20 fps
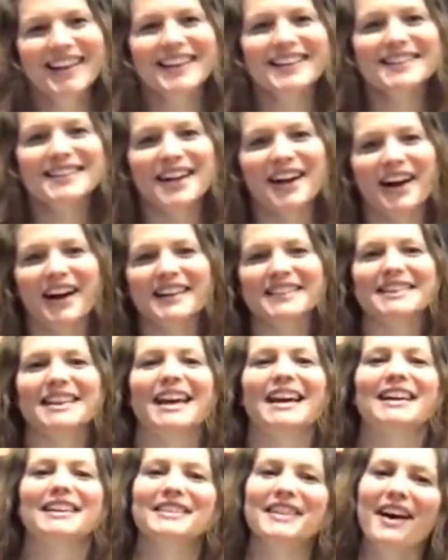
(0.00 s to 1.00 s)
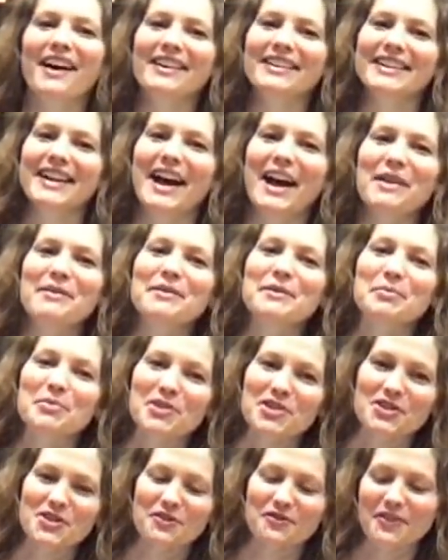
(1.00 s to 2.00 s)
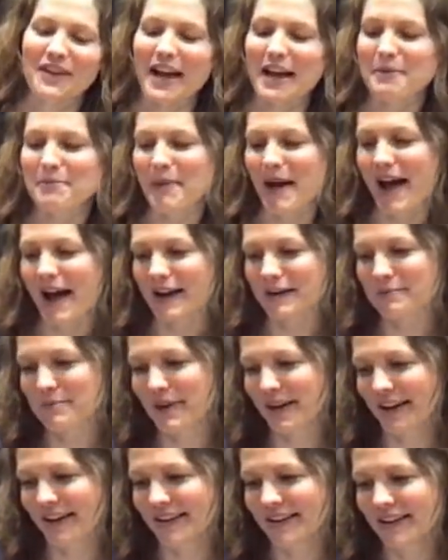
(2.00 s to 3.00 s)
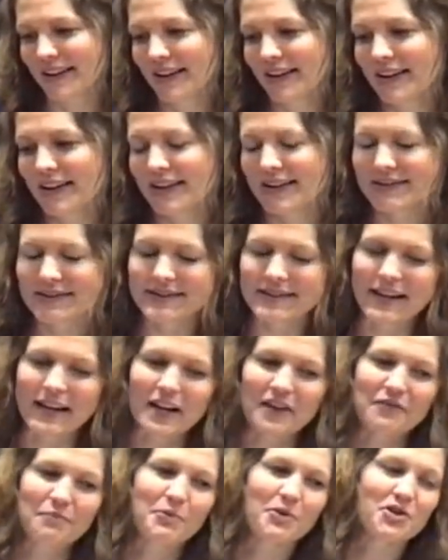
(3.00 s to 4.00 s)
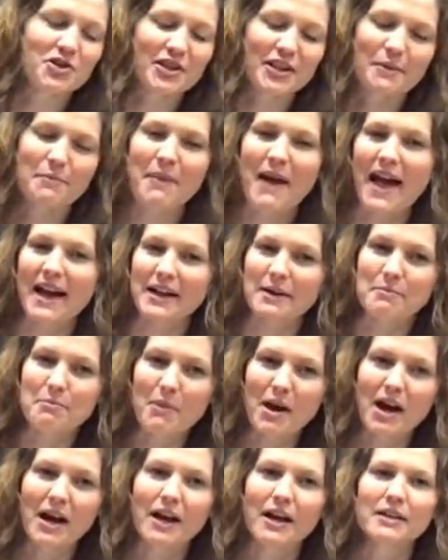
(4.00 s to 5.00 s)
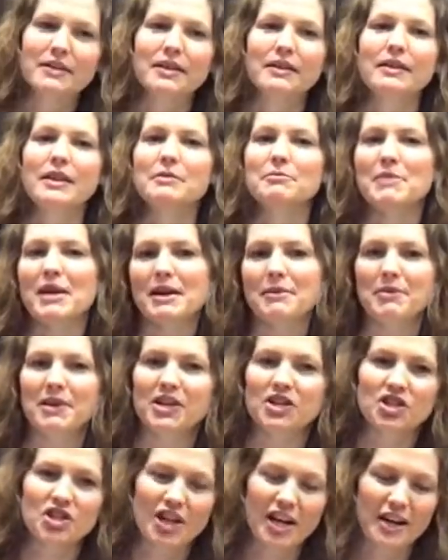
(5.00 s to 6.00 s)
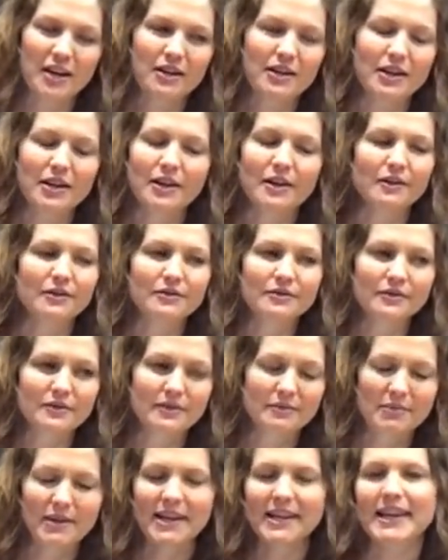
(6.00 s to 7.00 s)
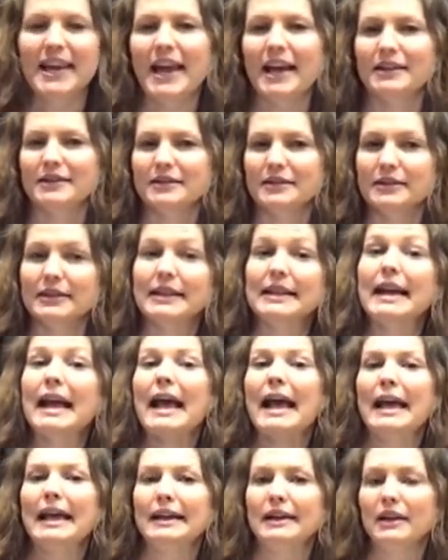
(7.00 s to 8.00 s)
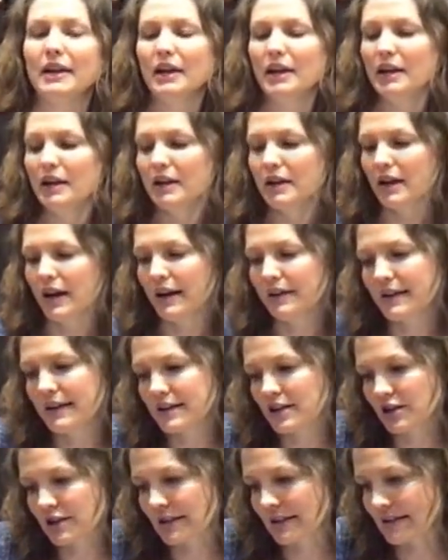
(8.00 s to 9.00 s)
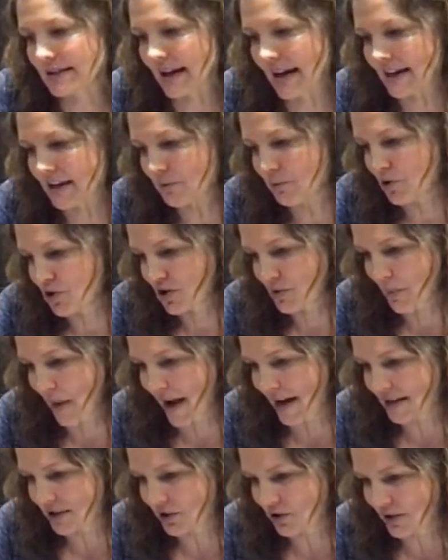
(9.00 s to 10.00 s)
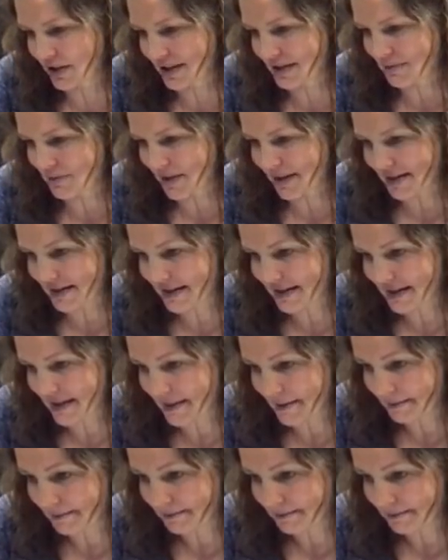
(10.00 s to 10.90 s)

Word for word: So that's like a long time to push your flight back. But instead of pushing it back a month and then maybe it change, you know, being canceled again, they just decided to push it back to Christmas.